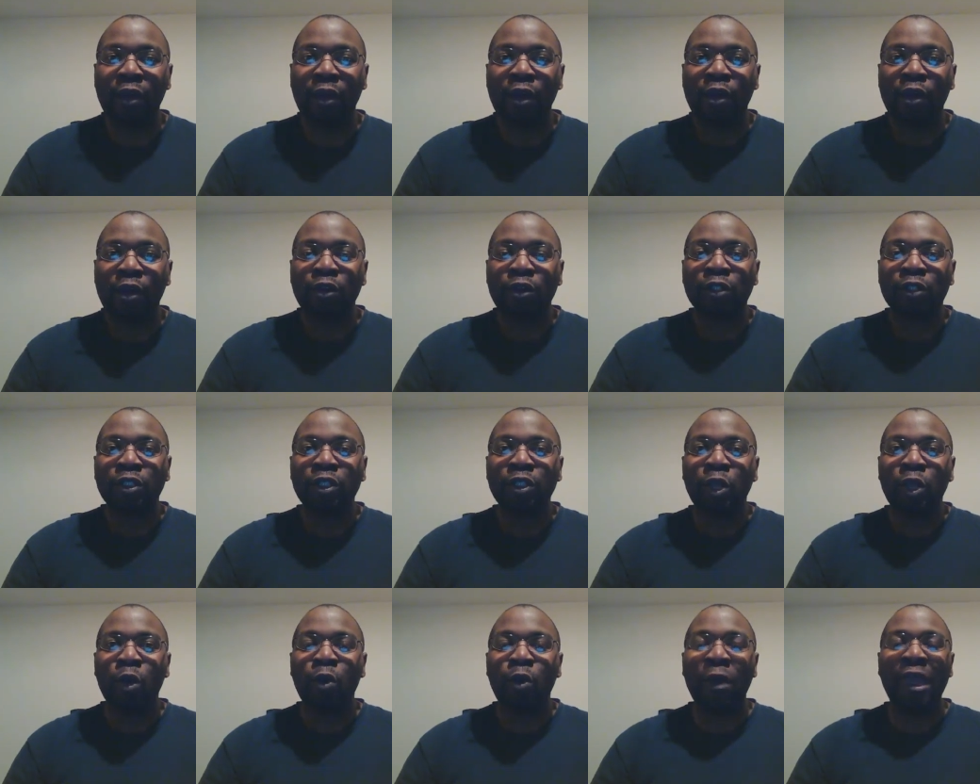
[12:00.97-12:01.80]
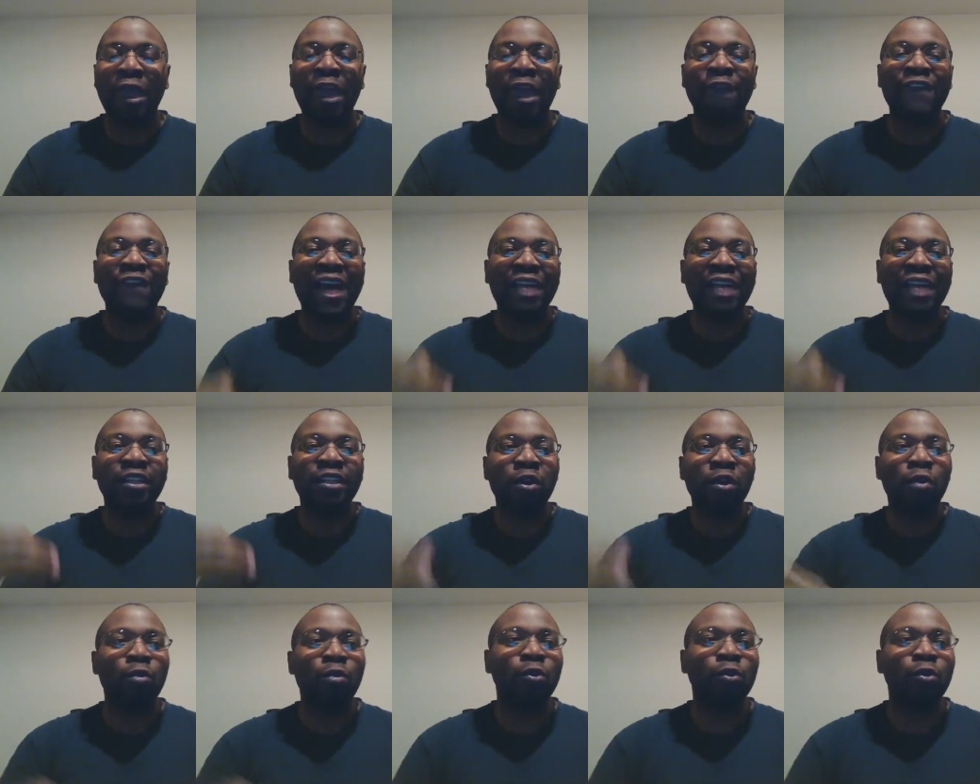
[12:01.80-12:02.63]
So if I
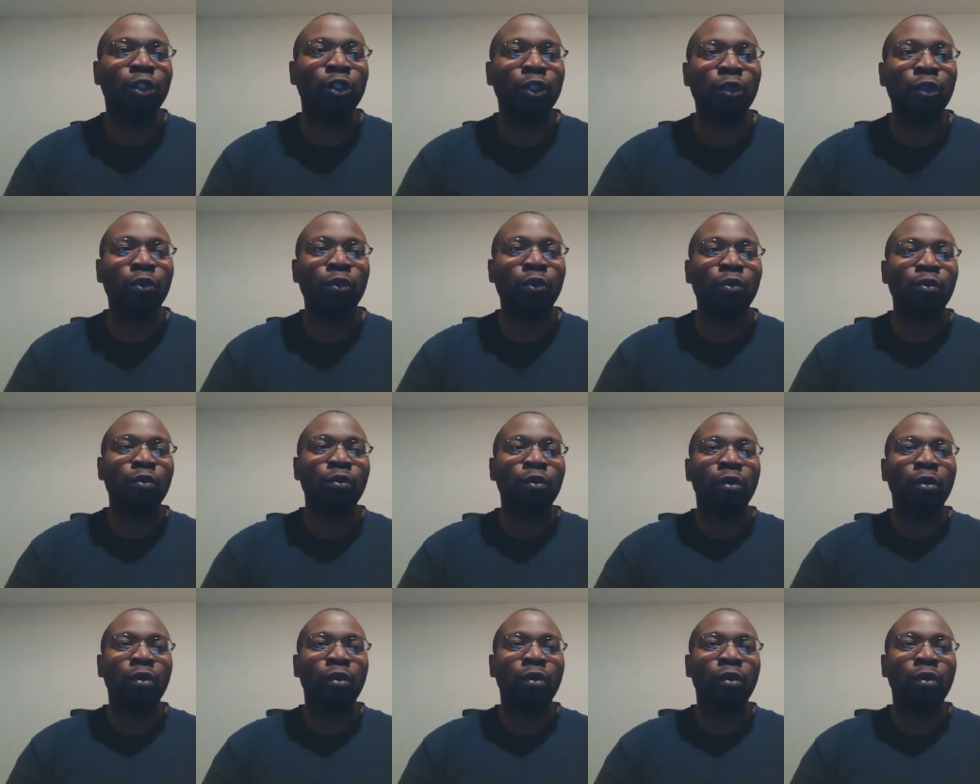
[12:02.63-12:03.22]
told you,